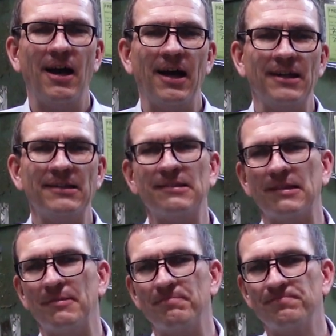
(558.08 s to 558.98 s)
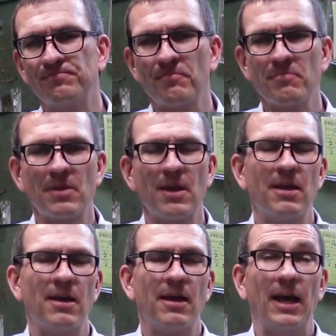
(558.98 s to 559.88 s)
And
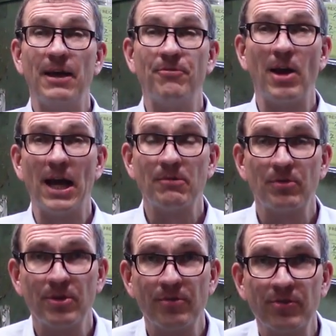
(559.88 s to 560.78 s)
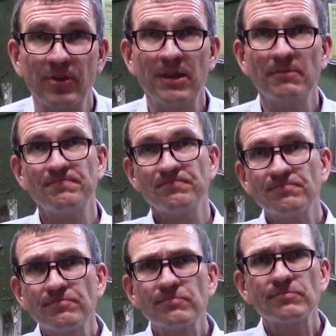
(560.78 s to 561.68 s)
if you liked what you've seen,
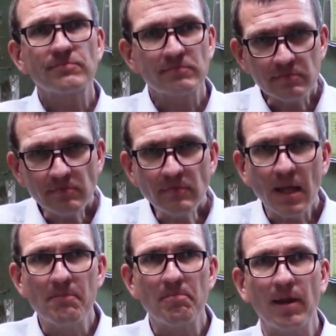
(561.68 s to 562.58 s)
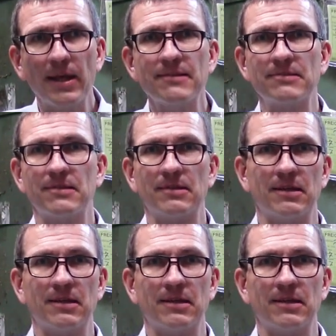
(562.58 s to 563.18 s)
please